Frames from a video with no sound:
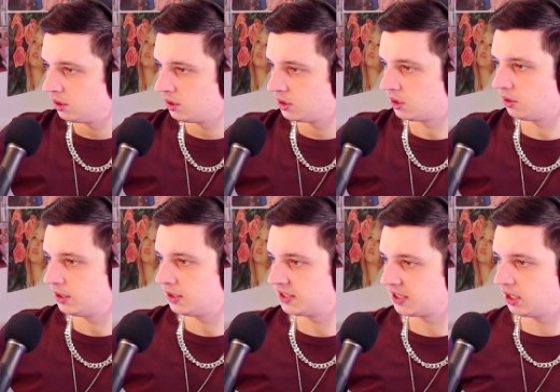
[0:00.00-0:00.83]
So they
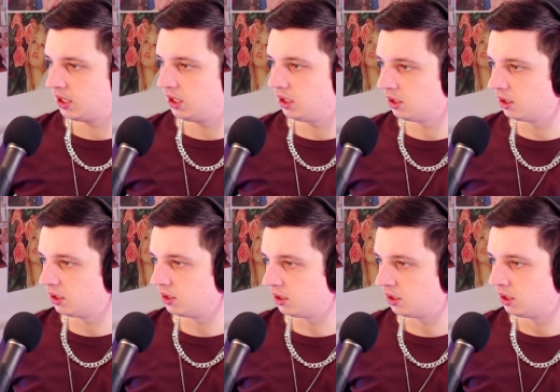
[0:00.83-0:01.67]
say
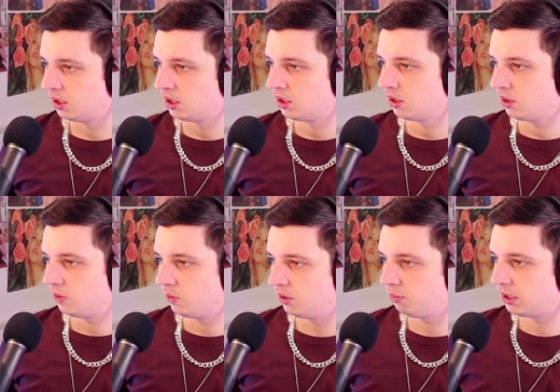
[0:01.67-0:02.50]
uh
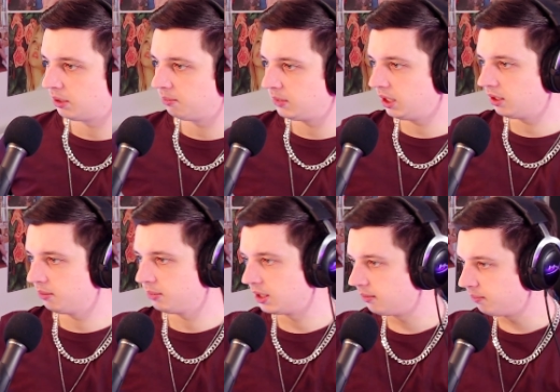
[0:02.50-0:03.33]
Onobam
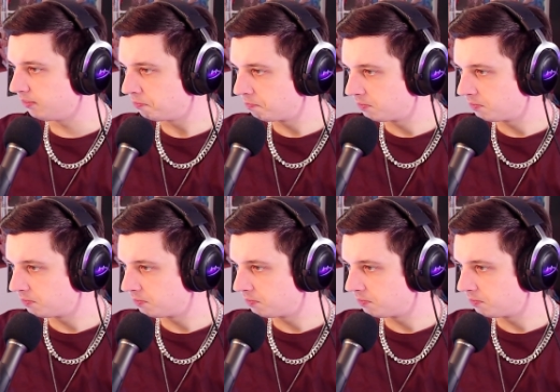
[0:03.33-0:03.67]
Neilbam